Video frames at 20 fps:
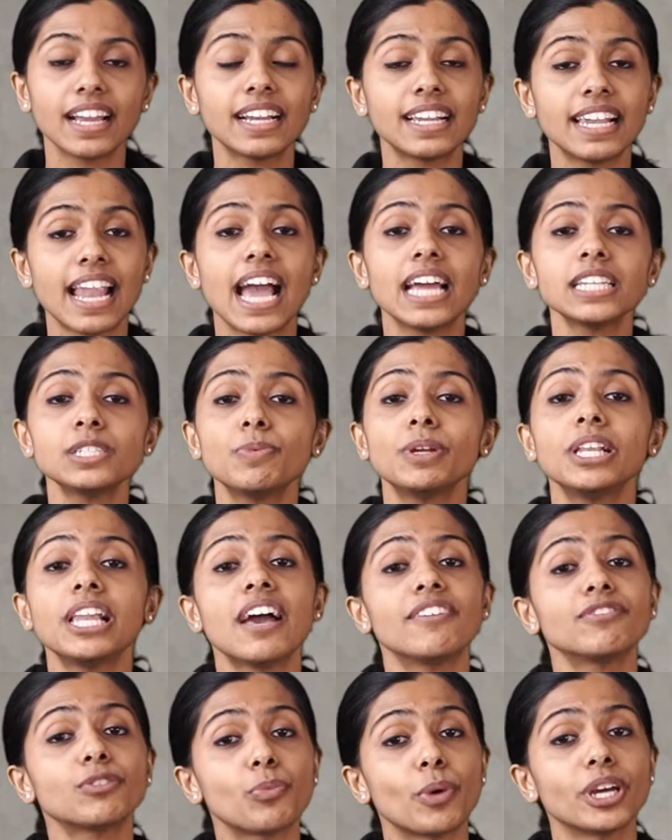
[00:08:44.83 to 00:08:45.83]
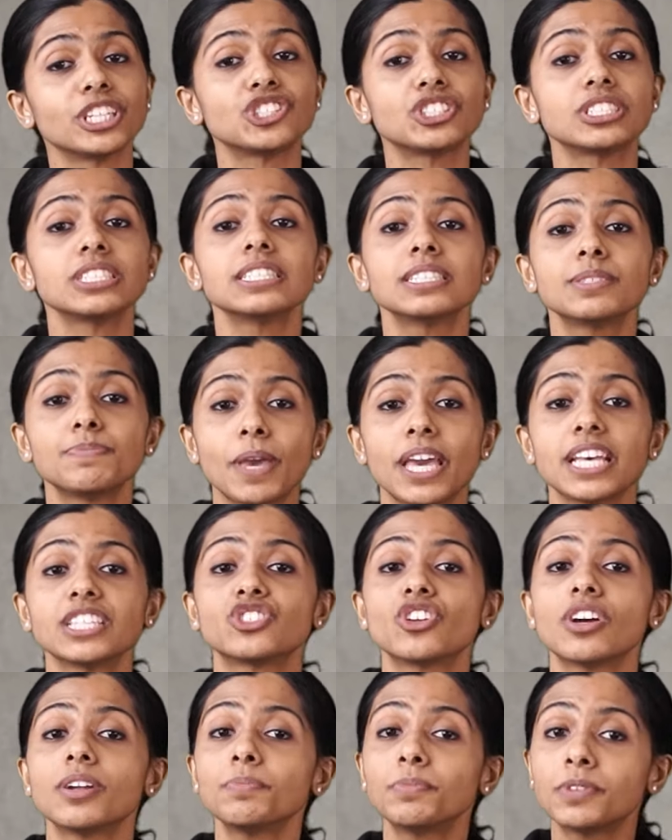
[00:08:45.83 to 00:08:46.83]
CLAT will have questions
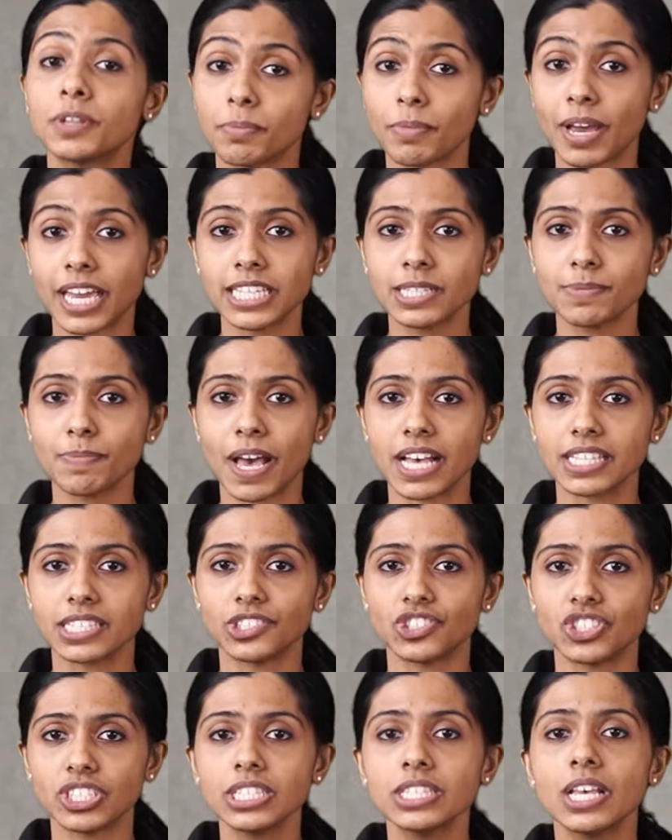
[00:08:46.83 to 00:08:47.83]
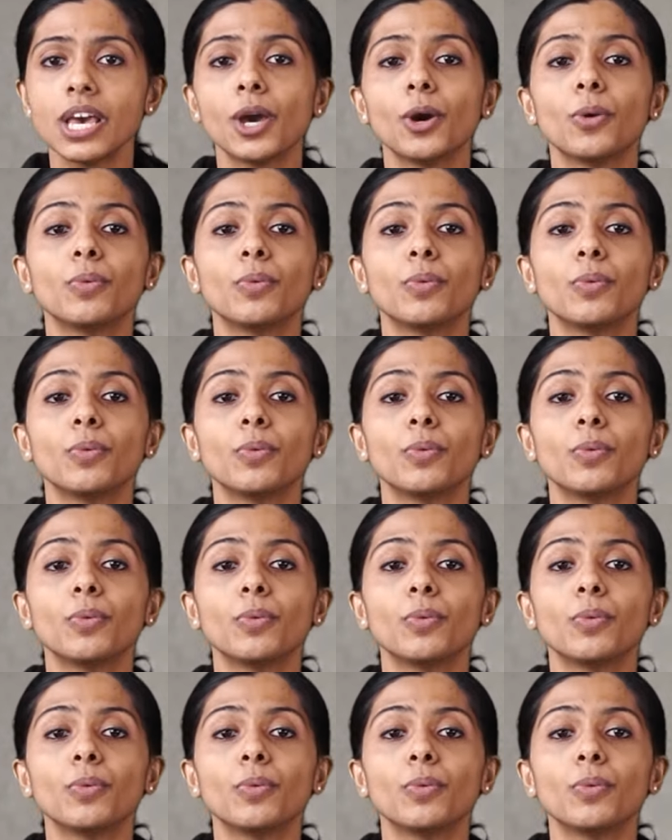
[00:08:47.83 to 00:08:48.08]
based on premise passages,